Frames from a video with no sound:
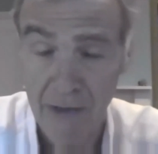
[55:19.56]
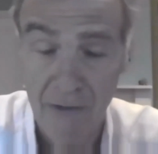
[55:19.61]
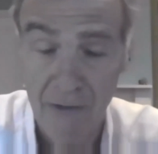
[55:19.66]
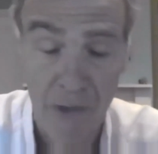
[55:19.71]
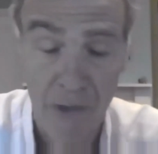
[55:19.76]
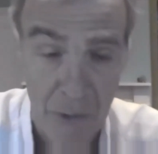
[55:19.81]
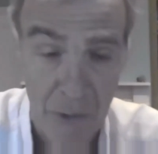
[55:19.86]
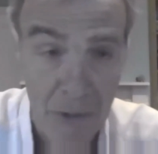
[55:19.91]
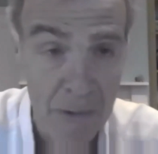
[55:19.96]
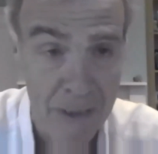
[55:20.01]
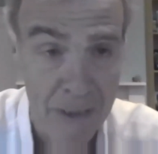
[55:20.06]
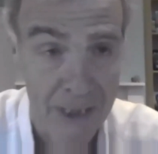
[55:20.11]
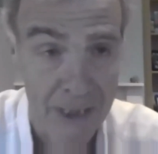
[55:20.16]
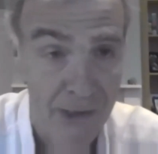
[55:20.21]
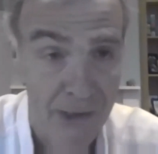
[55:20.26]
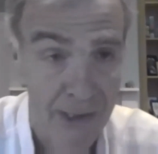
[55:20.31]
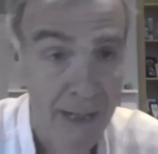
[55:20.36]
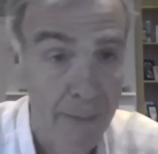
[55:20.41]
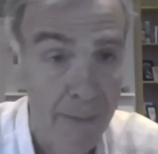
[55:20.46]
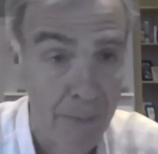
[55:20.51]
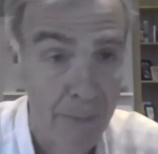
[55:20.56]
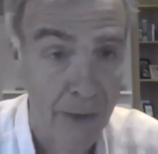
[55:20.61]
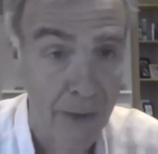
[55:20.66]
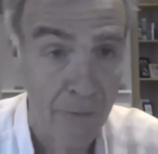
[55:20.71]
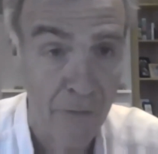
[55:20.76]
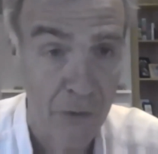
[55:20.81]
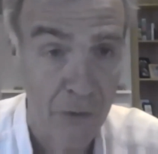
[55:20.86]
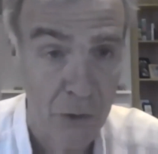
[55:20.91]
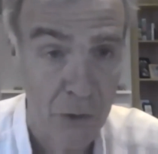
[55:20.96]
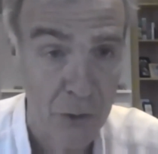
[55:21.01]
only is that
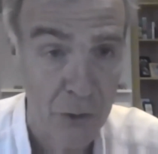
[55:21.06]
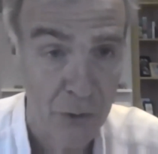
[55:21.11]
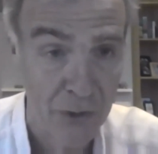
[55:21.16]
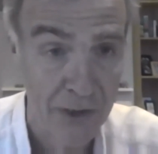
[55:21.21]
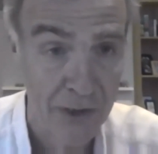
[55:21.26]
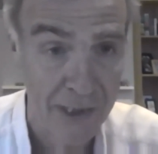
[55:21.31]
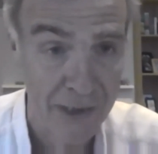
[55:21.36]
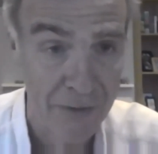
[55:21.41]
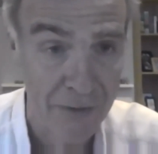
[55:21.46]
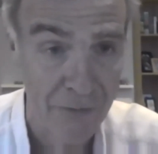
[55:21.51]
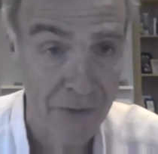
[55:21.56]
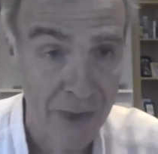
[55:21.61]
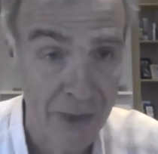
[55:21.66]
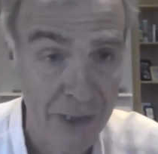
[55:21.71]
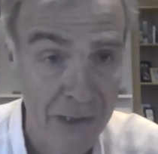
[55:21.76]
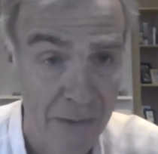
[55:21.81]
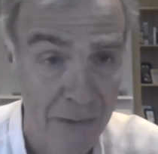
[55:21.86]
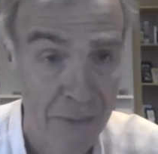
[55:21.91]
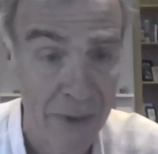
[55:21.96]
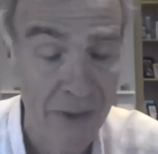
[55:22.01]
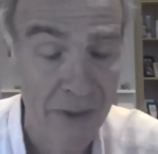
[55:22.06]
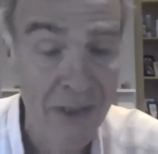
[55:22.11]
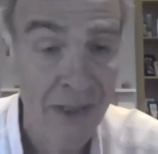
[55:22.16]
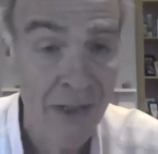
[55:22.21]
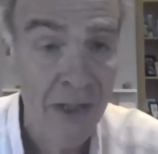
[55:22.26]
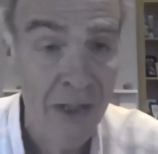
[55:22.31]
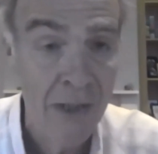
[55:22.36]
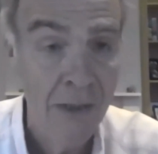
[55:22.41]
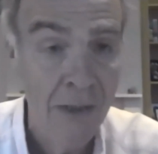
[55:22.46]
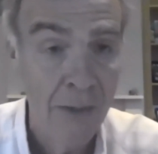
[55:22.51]
beneficial to the environment,
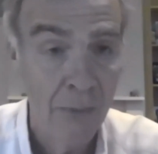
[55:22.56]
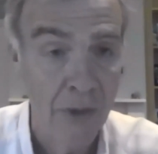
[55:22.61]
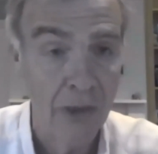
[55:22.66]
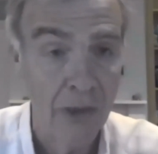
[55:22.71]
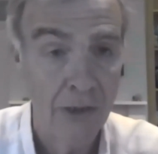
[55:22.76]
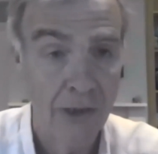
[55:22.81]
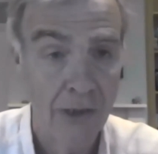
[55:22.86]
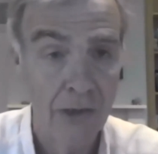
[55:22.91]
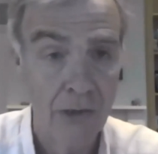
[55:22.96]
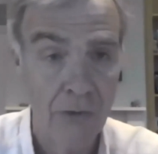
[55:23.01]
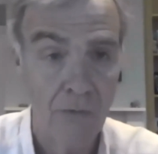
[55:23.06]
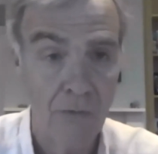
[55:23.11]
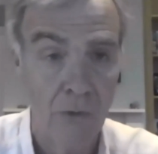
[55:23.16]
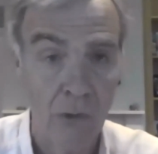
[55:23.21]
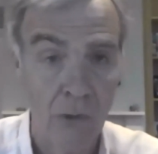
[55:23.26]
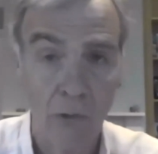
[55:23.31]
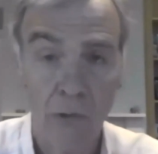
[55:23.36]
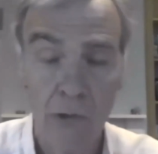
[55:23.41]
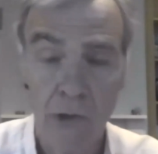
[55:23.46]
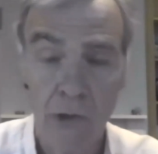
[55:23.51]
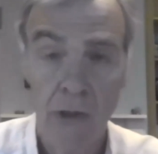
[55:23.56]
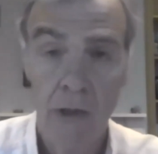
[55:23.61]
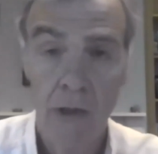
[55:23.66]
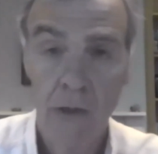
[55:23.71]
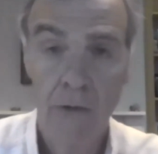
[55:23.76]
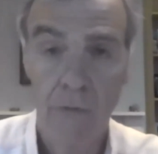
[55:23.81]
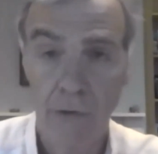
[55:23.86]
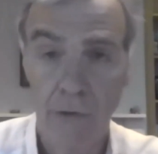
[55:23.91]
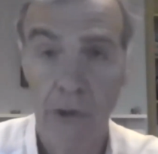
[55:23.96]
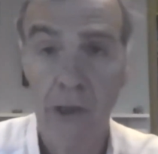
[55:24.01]
but it is, of course,
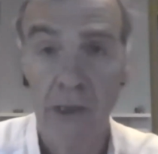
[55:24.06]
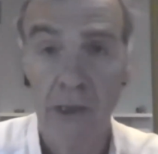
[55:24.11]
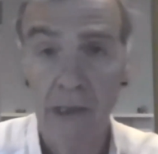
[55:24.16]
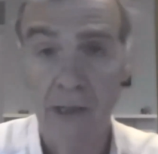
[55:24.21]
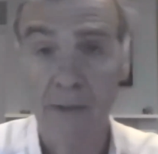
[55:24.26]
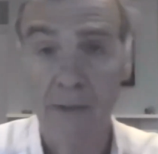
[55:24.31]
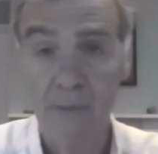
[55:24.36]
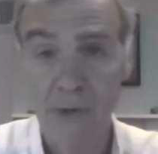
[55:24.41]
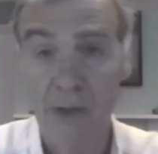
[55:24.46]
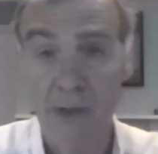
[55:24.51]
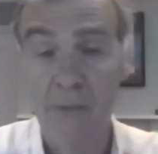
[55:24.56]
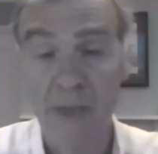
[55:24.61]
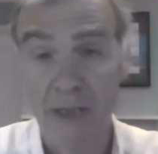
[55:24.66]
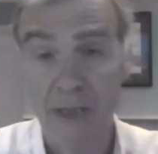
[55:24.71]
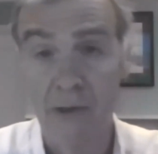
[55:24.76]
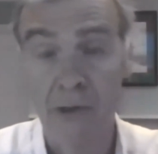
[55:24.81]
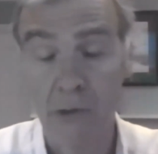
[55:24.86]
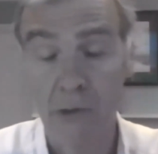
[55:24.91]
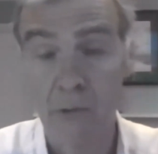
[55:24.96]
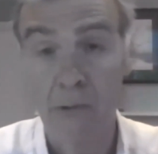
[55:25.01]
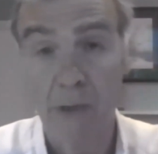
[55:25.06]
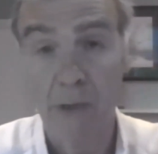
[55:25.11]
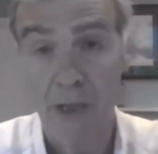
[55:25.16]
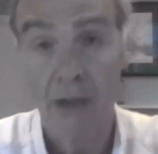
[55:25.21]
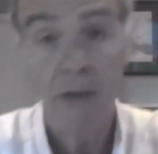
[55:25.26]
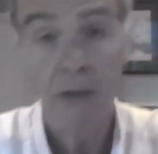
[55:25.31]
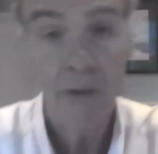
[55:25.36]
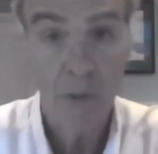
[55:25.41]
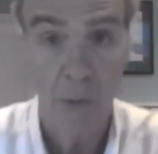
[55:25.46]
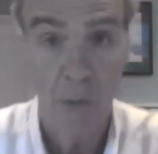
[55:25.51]
freeing up somebody who would
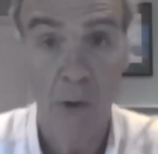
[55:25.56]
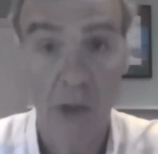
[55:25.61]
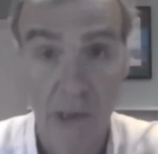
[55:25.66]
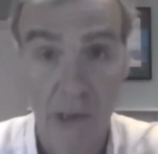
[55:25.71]
otherwise